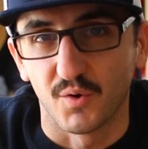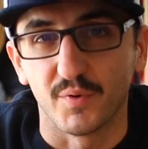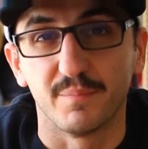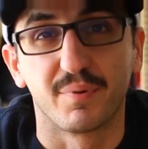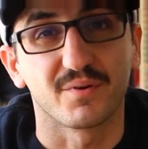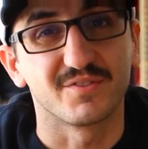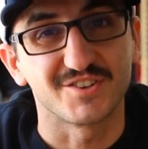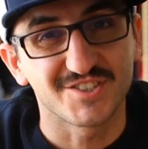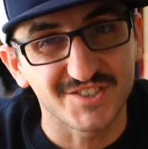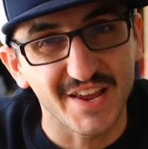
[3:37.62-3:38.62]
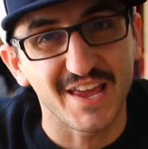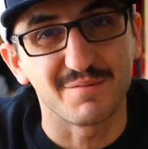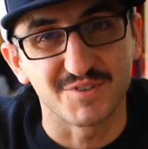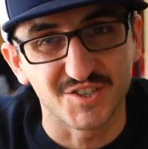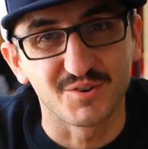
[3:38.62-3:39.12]
we burned the
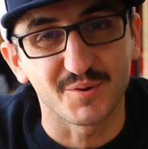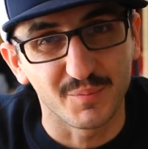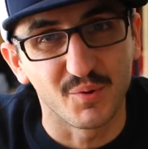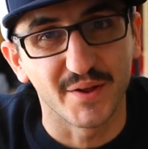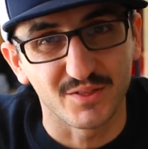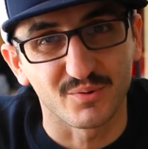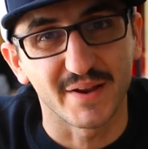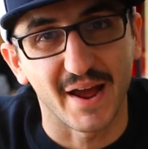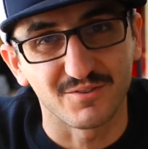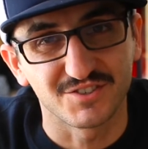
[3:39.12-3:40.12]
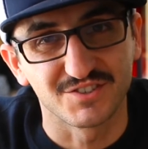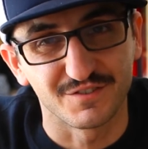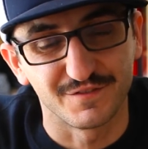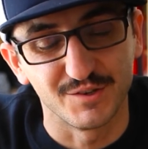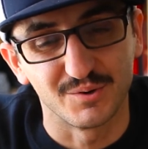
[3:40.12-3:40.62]
same 0.3 ounces
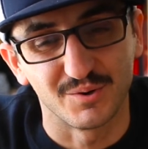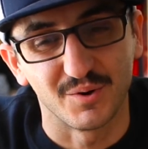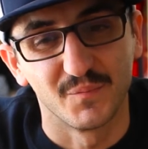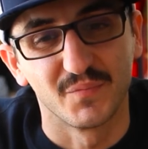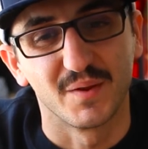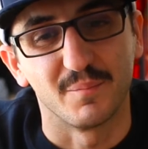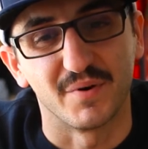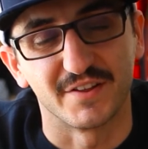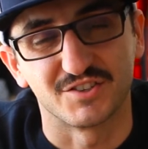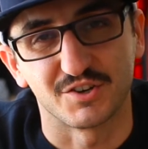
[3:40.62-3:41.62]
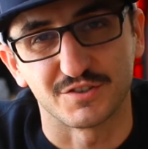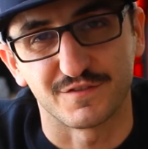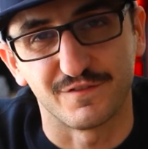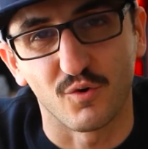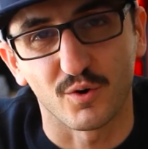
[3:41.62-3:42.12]
of fuel, but it took us
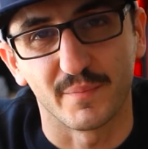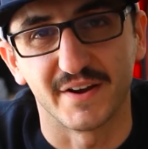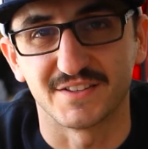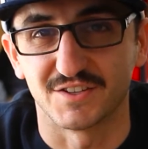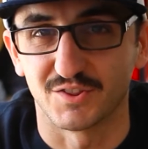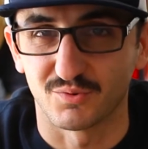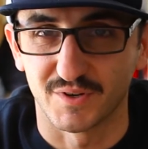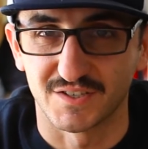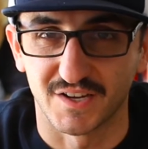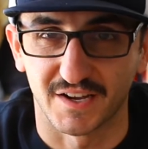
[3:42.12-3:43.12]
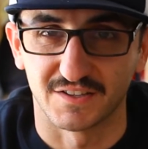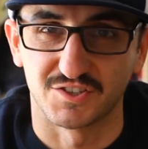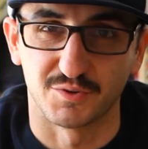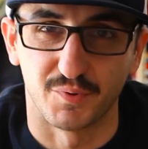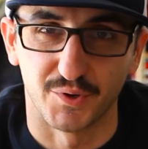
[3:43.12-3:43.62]
4 minutes and 3
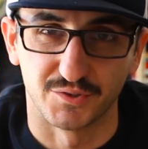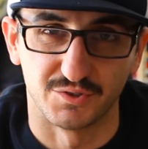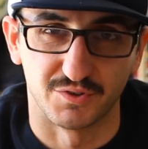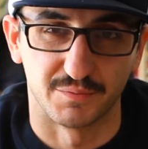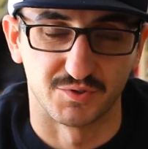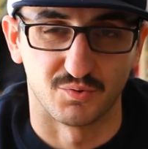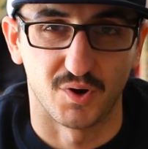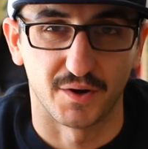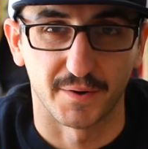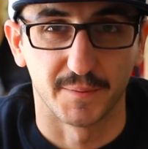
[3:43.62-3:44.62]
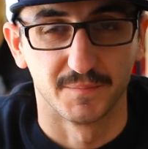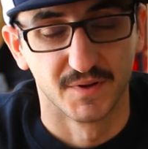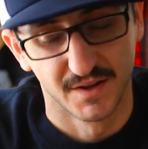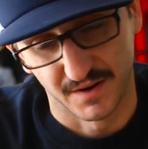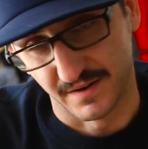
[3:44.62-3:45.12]
seconds to boil 2 cups of water.
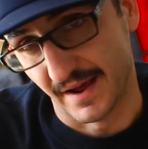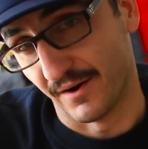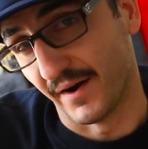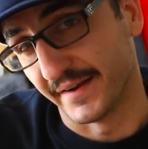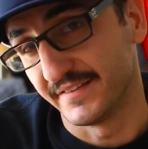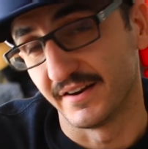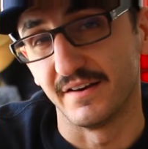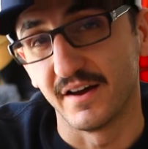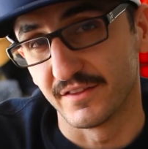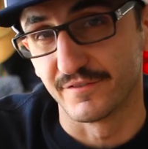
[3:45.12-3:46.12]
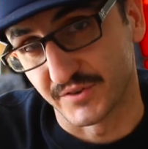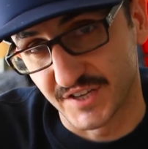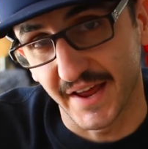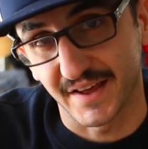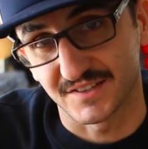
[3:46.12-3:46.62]
Now, I did another
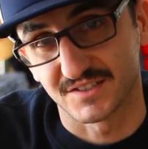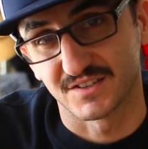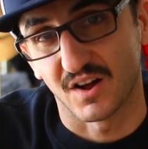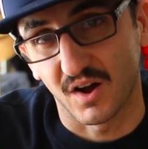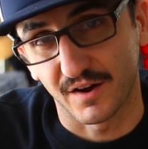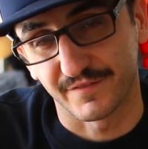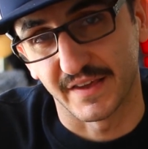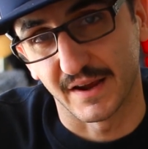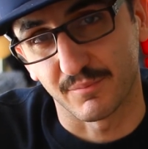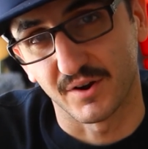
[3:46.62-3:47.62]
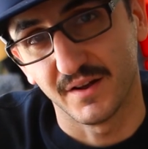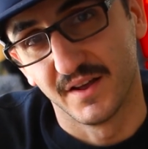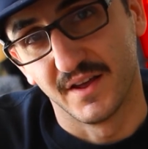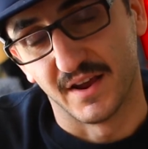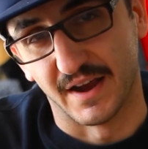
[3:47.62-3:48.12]
test off camera,
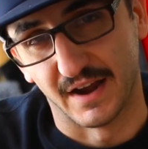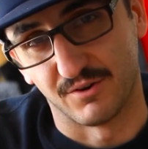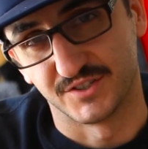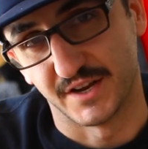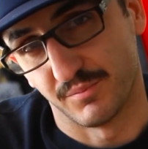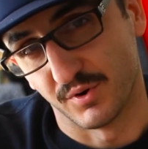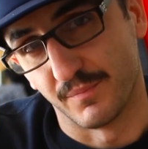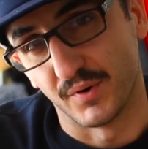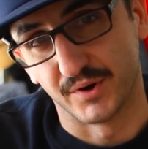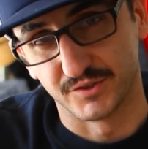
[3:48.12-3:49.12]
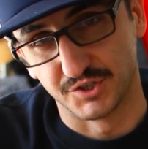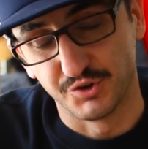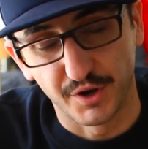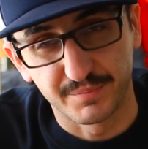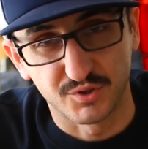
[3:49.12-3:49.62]
and I was able to boil 2
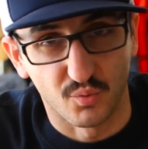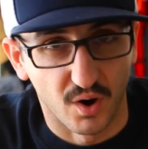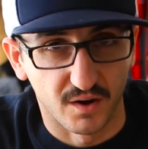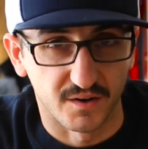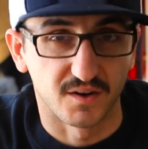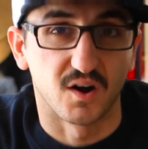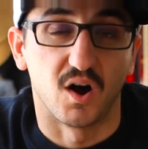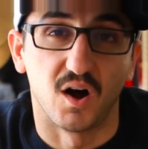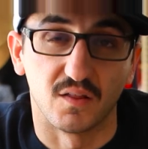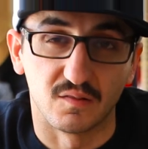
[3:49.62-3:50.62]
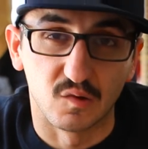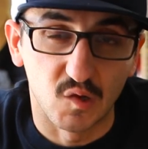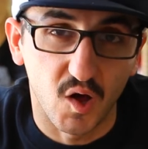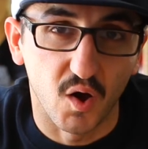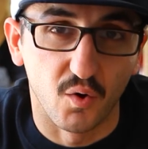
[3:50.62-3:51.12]
cups of water on
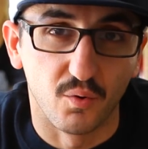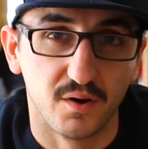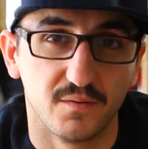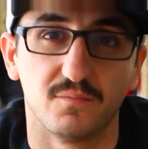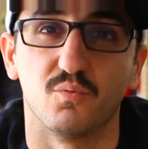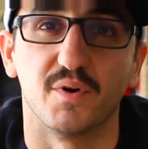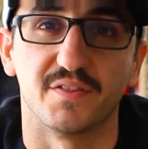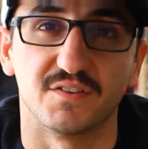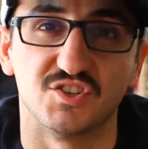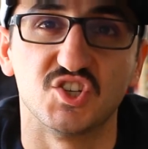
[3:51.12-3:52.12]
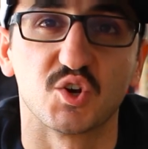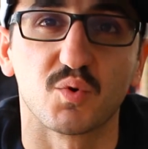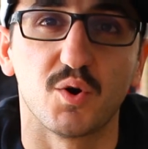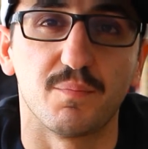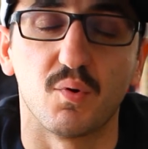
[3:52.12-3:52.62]
low with
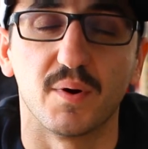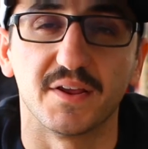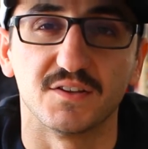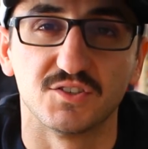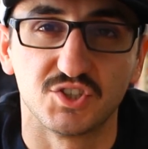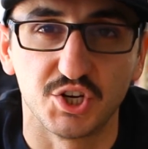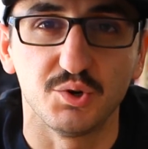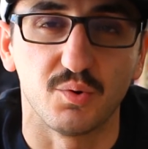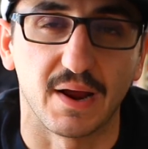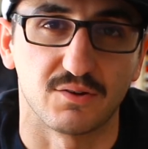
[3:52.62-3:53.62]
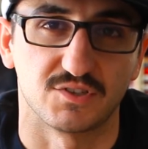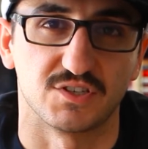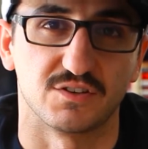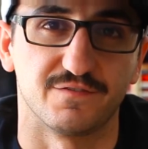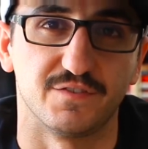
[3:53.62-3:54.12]
0.2
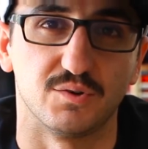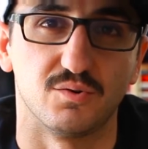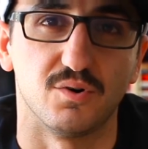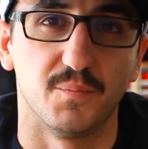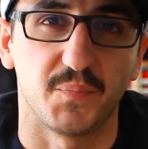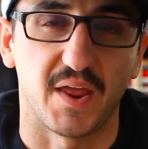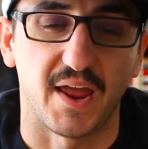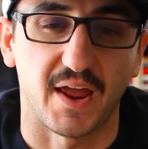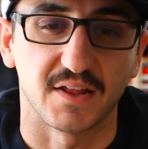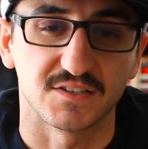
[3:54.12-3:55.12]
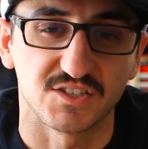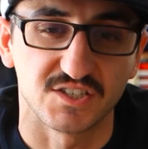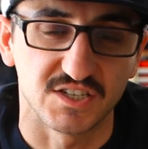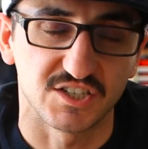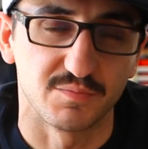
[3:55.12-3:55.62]
ounces of fuel at
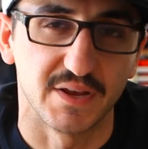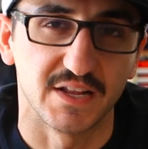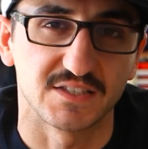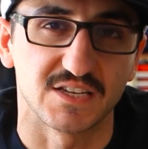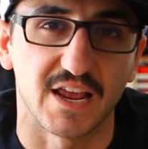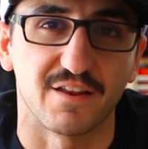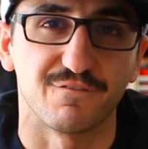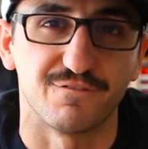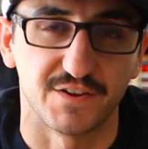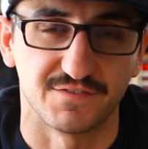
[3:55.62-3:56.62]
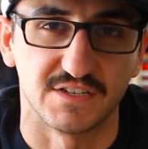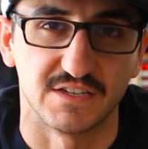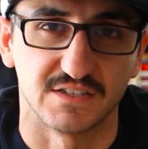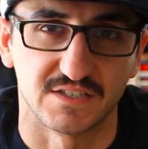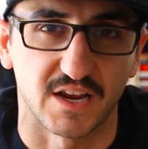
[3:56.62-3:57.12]
6 minutes and
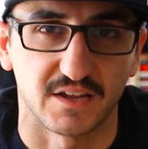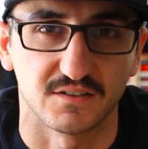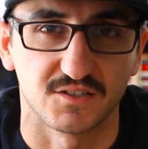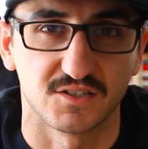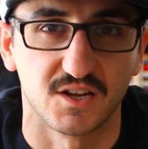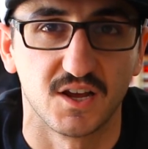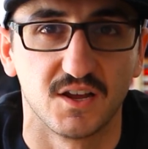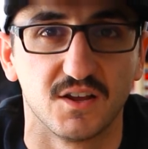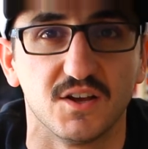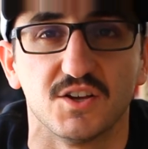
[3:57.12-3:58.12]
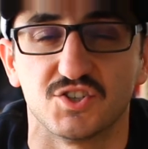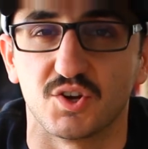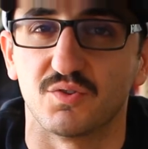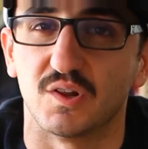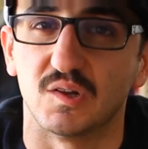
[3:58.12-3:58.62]
15 seconds.
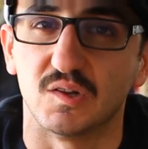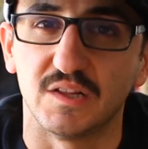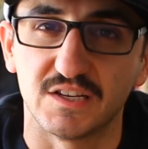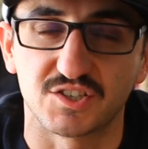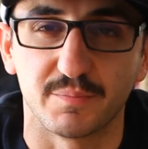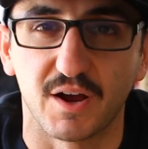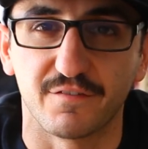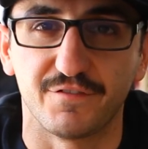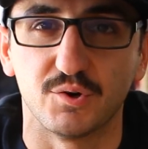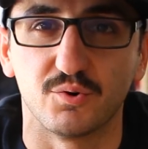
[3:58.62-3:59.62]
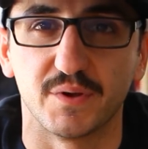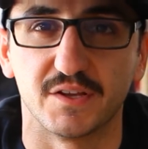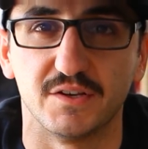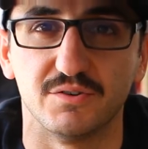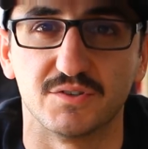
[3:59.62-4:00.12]
So the least amount of fuel we
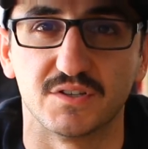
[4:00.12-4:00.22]
can use